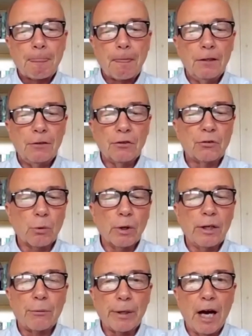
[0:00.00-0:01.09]
It
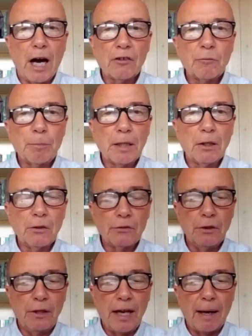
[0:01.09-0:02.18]
destroyed 3 hospitals
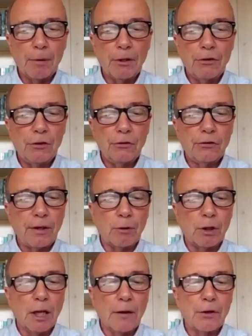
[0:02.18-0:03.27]
and damaged
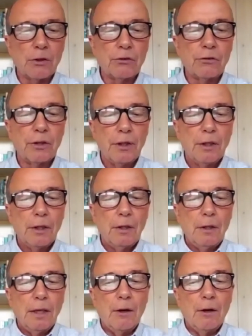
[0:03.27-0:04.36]
several others.
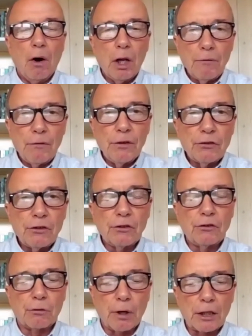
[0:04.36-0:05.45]
And all of this
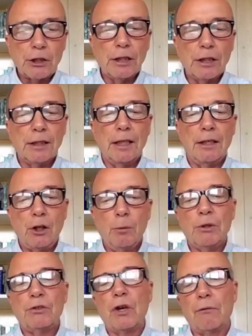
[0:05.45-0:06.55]
destruction and
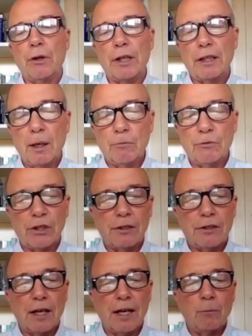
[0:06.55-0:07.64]
human suffering comes at a
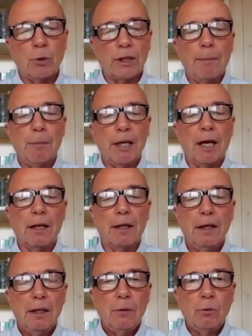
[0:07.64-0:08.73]
time when Lebanon
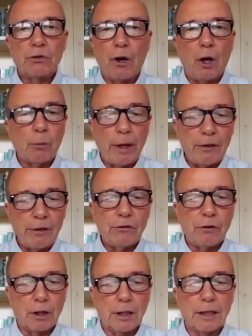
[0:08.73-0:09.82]
was already
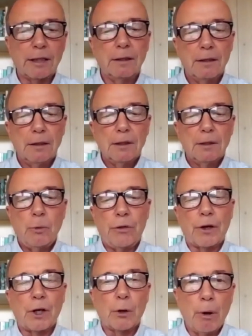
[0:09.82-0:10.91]
struggling with the
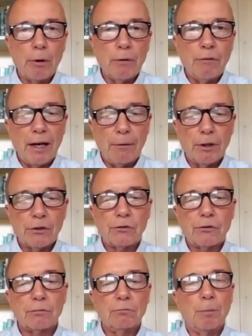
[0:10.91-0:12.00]

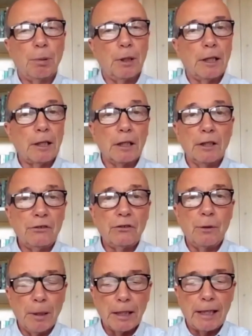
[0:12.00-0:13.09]
coronavirus, with political
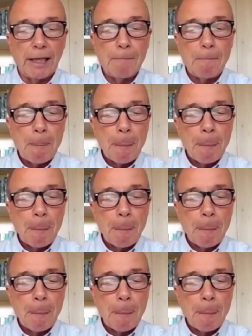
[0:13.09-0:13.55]
instability,